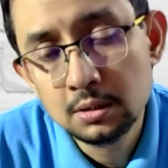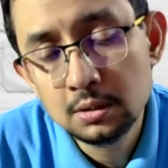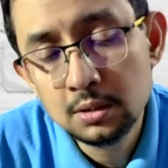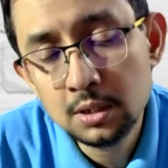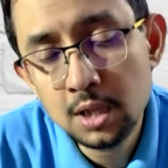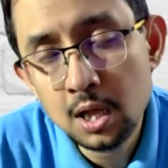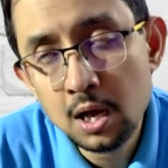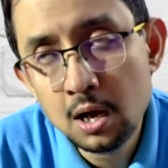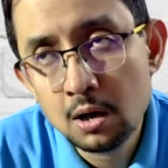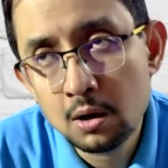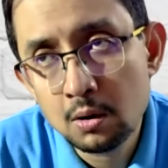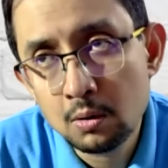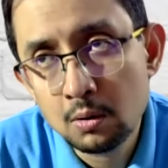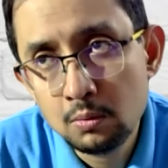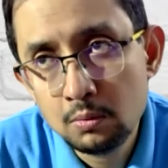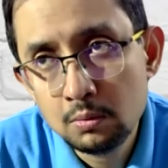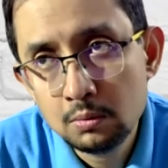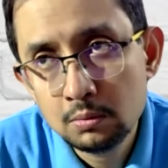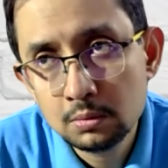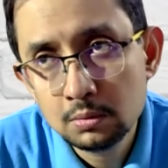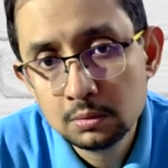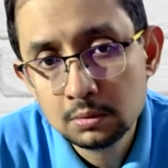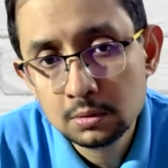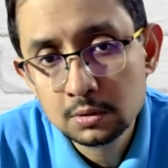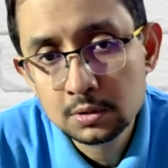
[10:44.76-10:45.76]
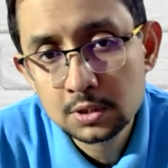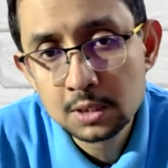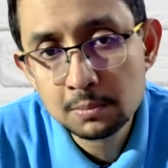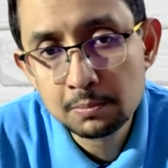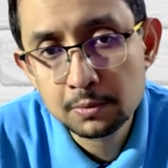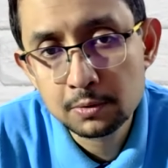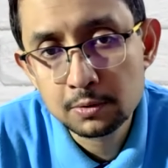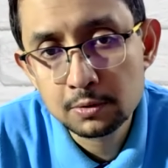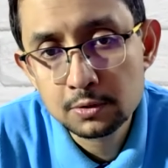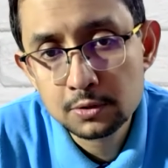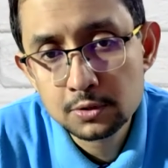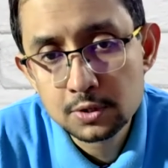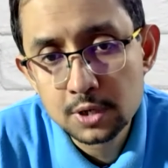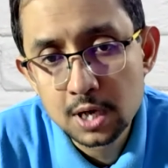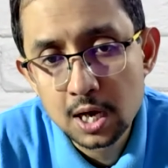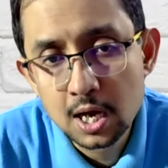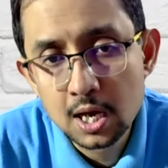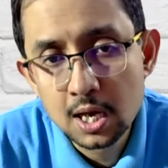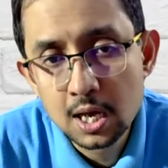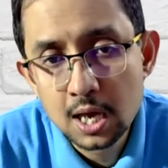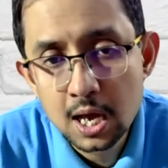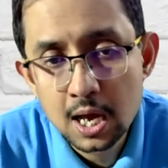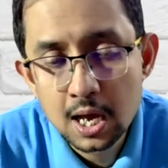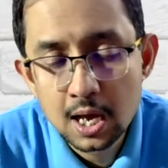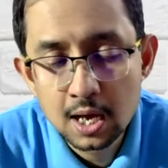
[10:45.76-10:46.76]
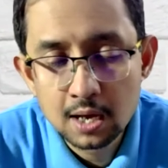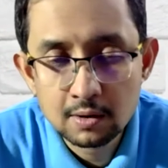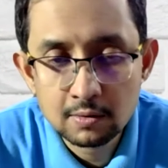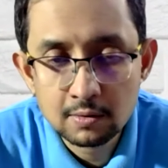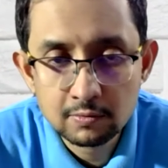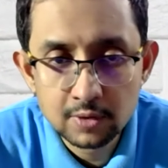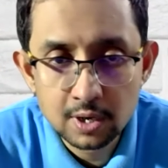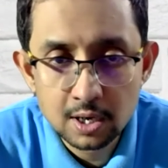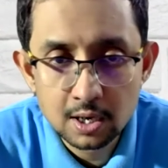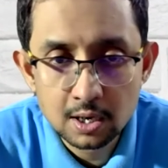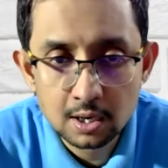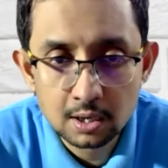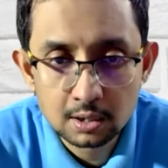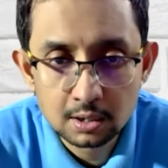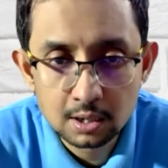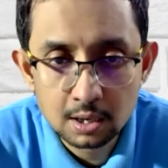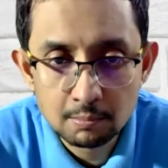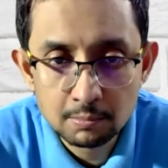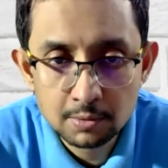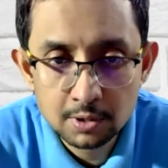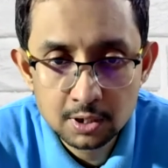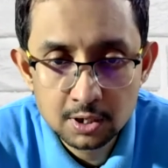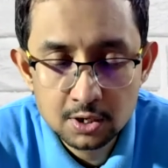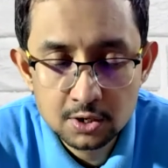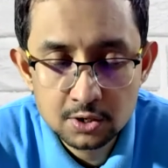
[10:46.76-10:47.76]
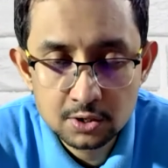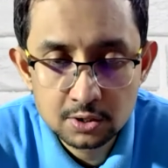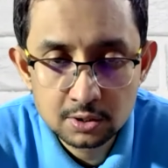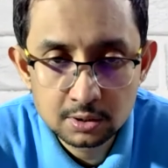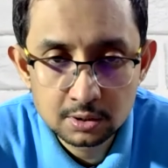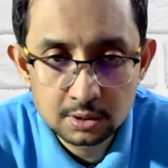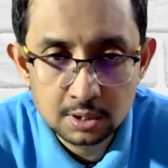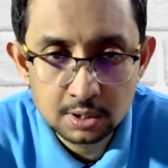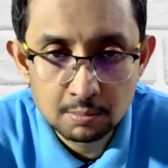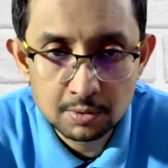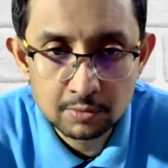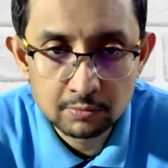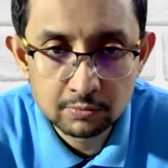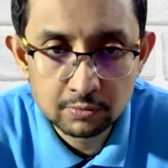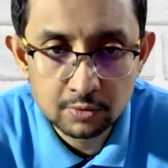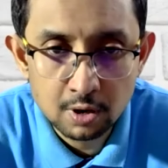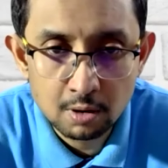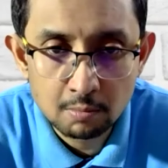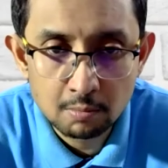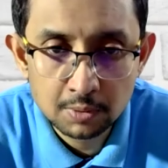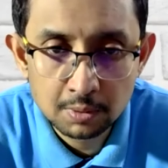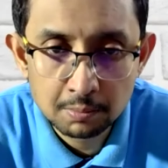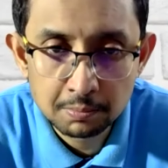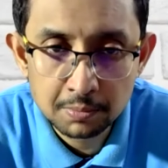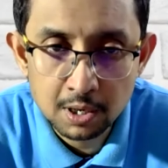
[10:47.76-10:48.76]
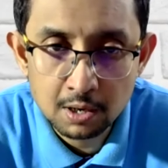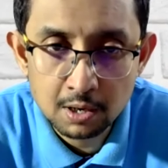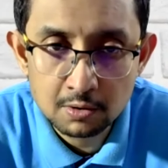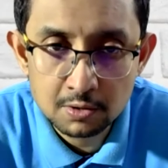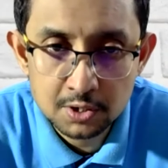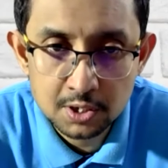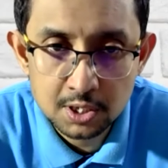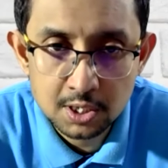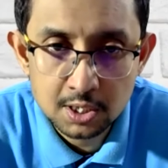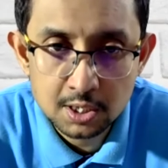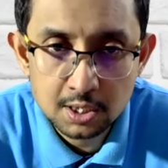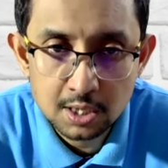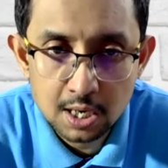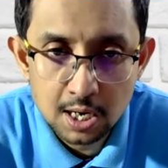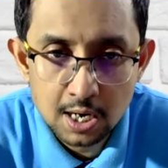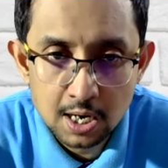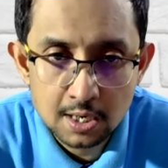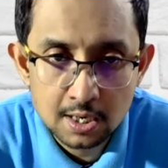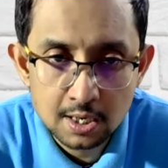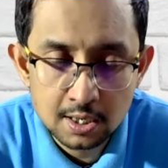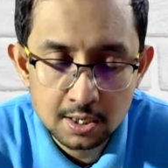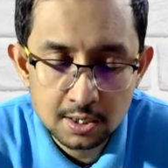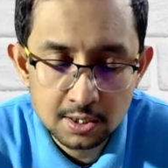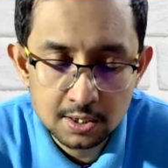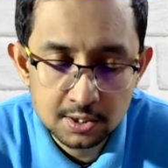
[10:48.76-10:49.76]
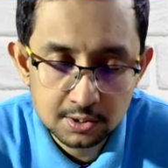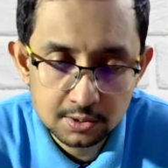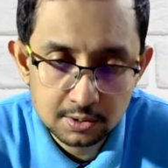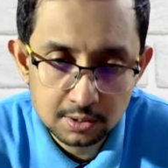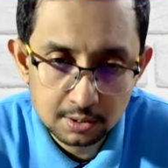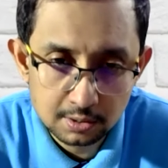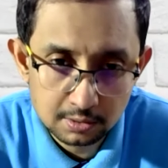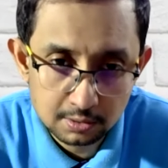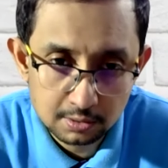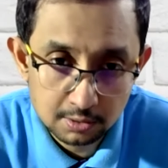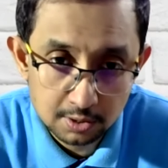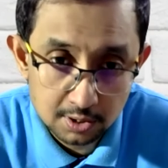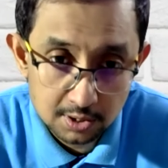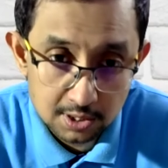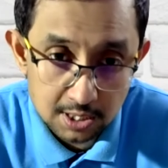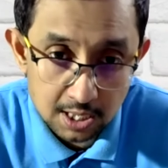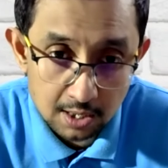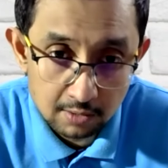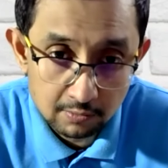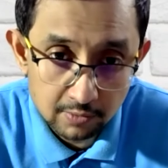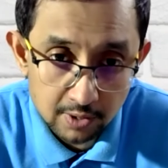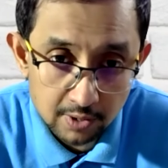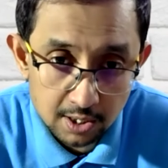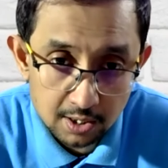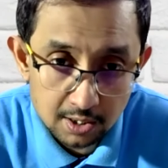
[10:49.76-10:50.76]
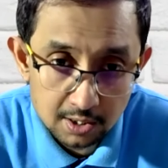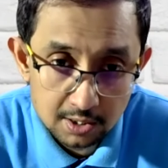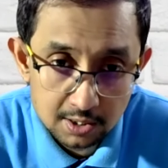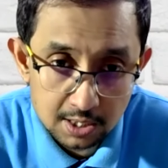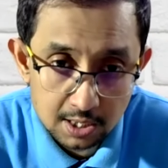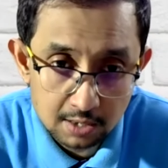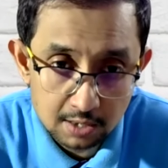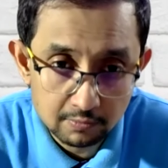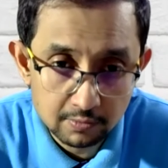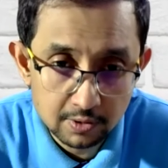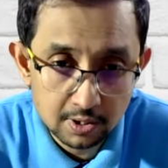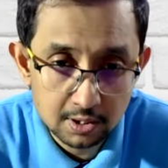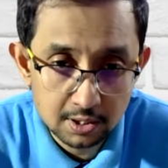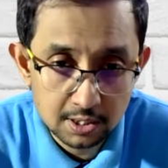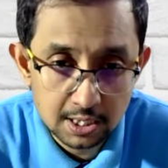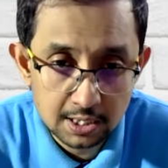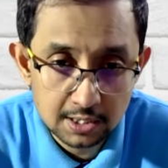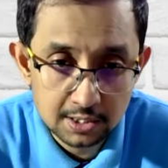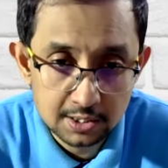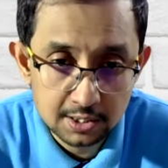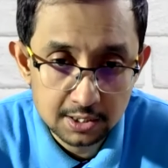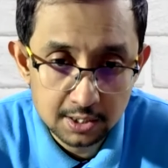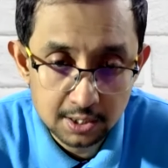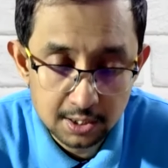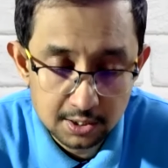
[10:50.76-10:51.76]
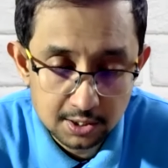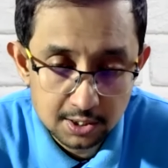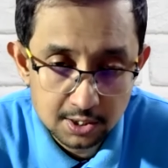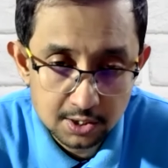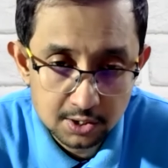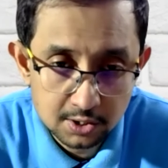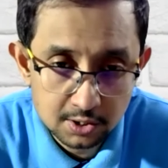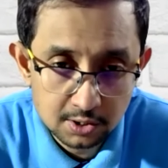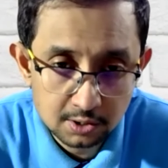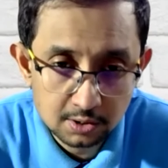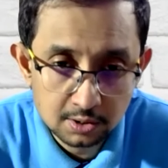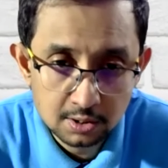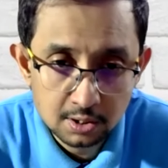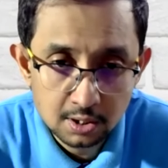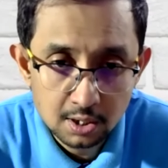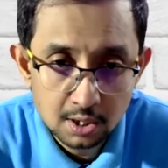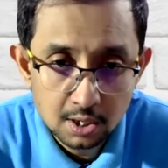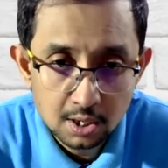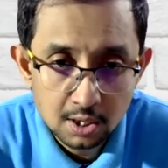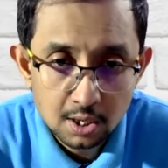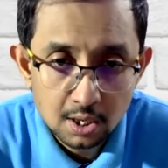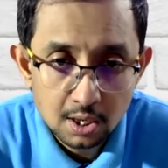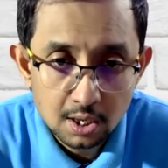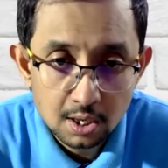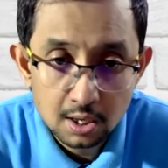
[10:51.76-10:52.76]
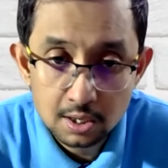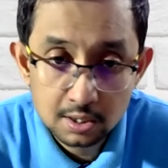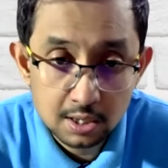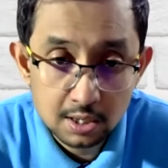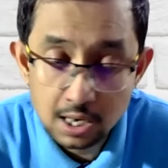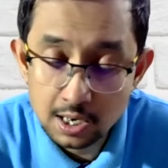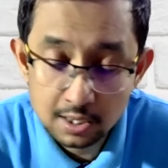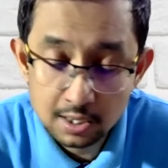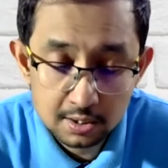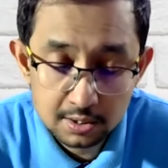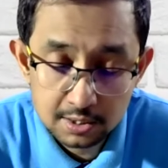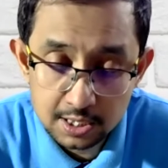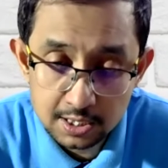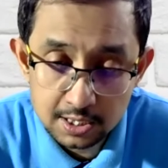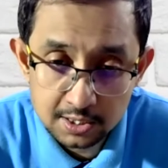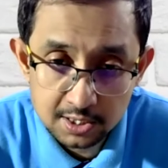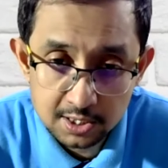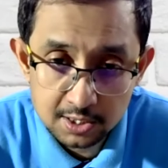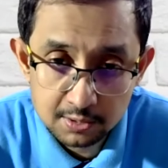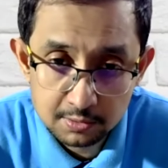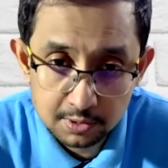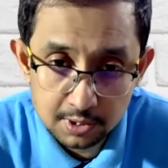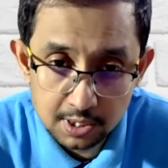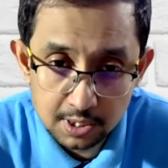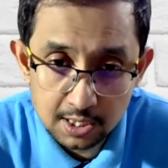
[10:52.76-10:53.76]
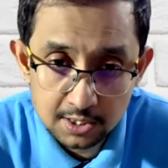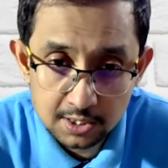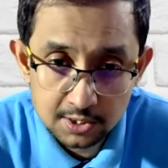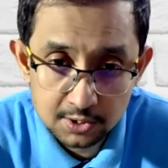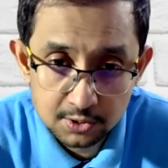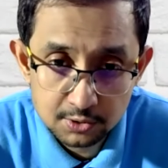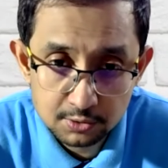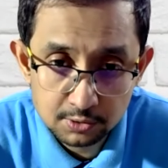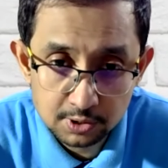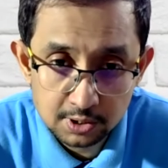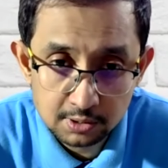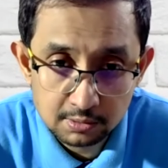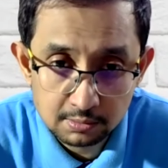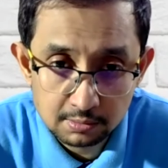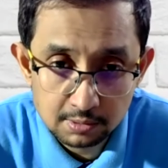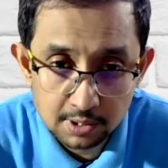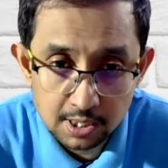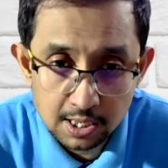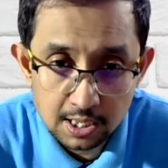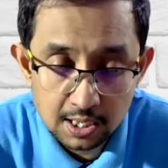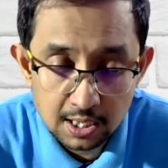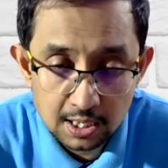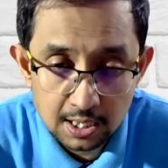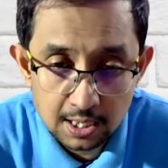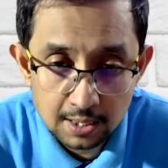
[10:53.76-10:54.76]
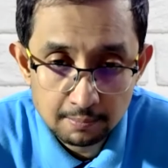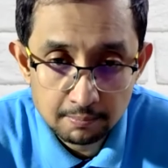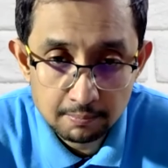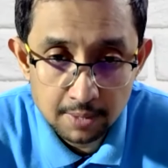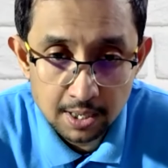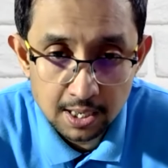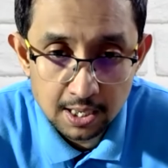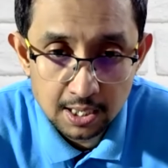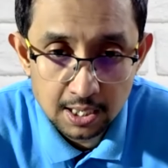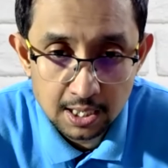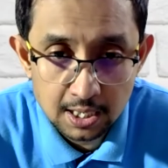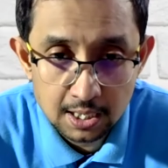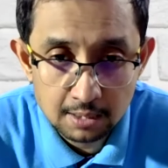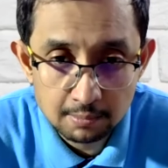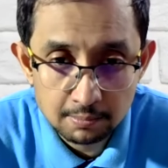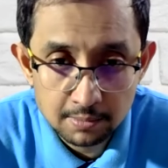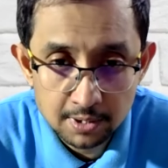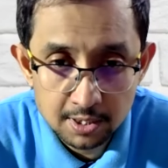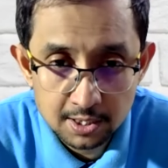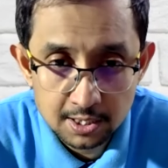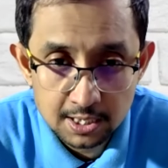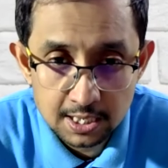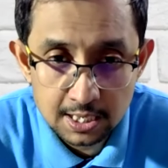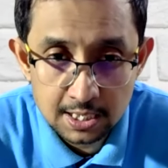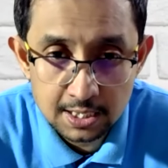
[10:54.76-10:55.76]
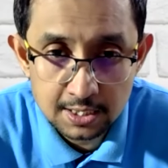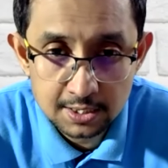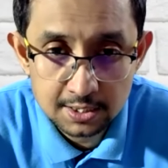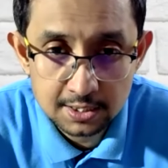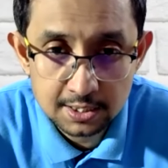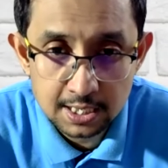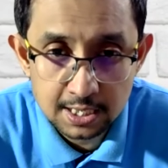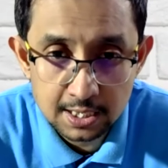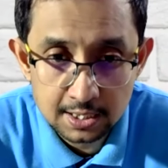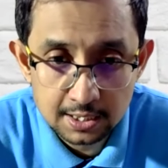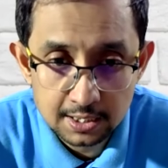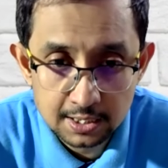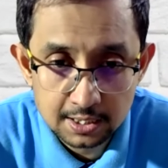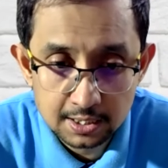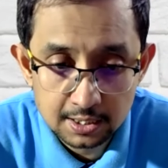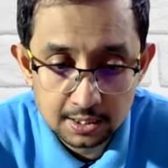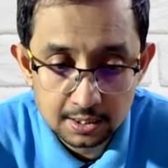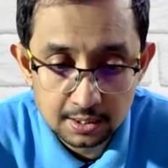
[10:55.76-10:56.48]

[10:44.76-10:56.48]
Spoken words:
now, suppose I have a communication coming from the browser and it's to the server. Server takes a decision, sends it's to the LLM. LLM decides that